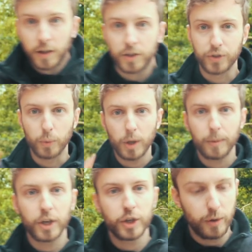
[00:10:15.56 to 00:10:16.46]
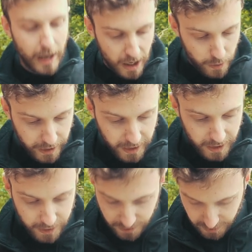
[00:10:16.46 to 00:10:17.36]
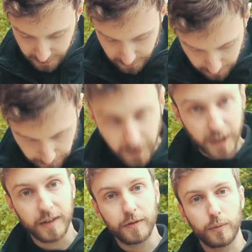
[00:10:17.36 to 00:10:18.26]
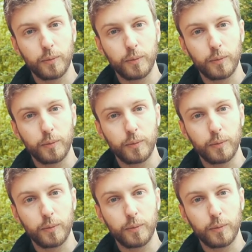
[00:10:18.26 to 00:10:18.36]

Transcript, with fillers: So what I'm going to do now is fill it